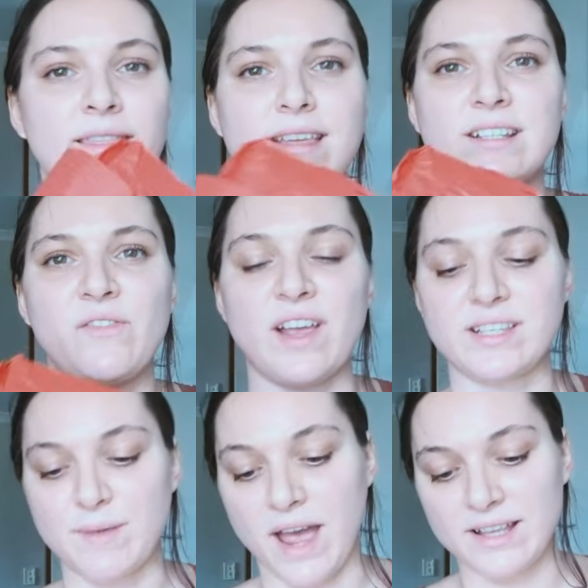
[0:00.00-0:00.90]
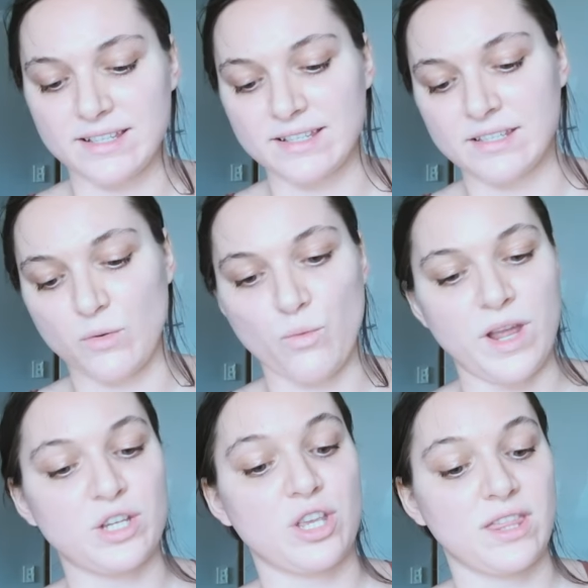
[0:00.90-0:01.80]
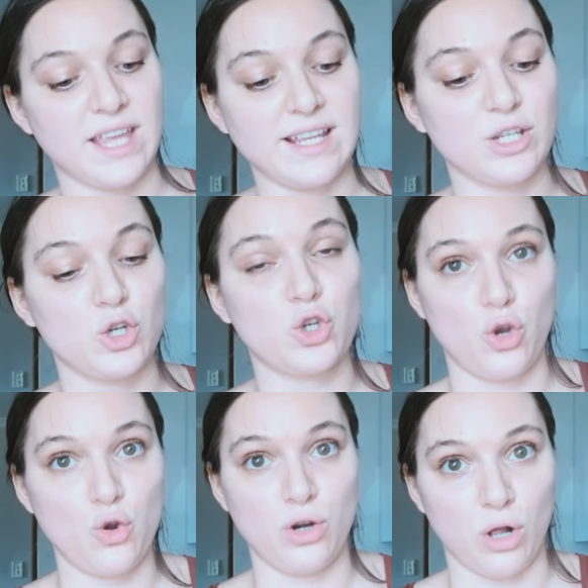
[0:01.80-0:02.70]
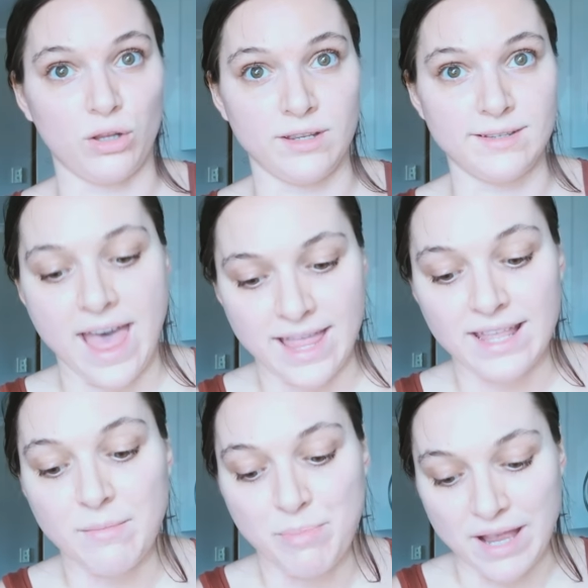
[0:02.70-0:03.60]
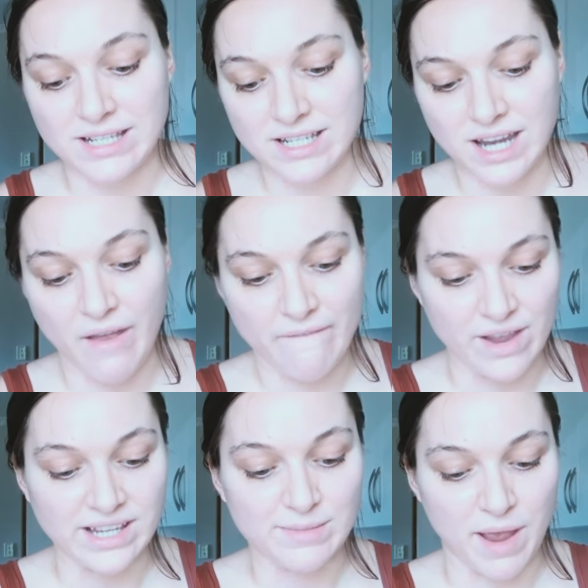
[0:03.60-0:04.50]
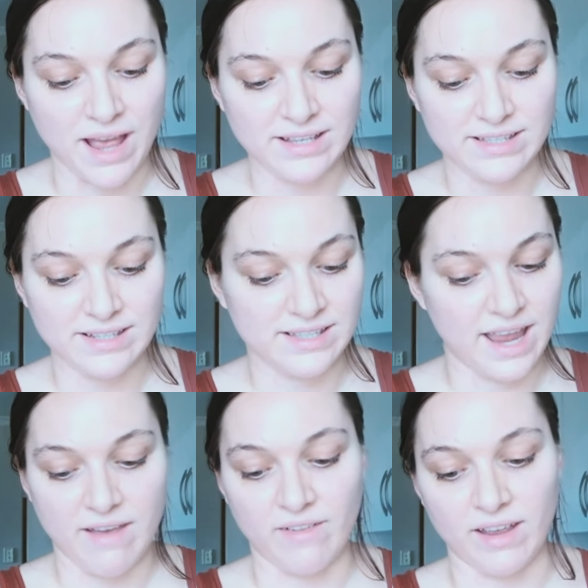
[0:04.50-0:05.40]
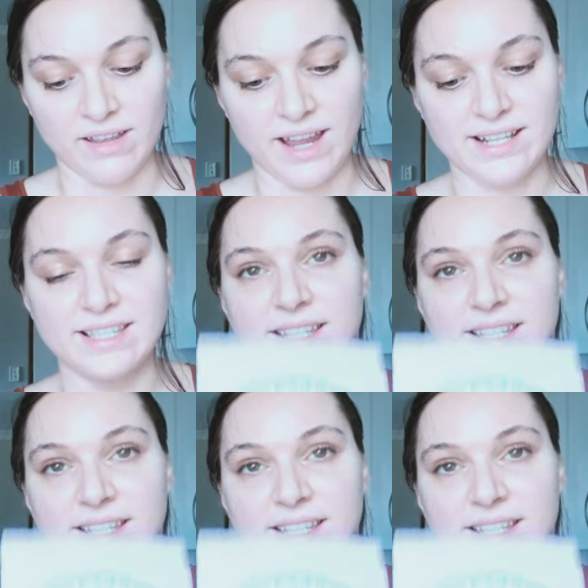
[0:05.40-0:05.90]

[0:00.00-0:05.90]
These face masks, which these are $2. And they're the best face masks ever. It's the